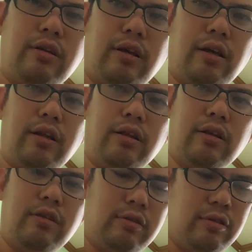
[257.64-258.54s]
and
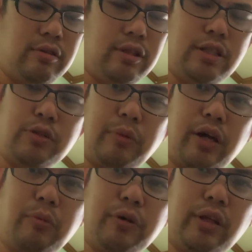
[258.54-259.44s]
this is my
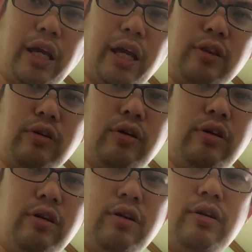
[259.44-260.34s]
communicator
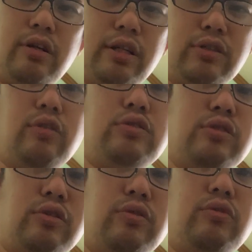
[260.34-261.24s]
it's
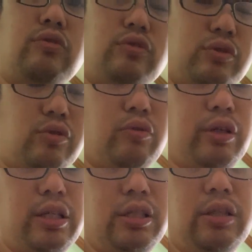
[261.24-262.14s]
also so
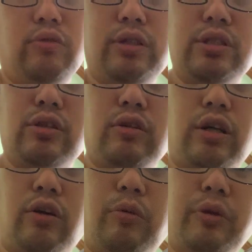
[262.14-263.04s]
easy to install the
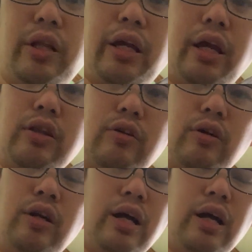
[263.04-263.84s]
communicator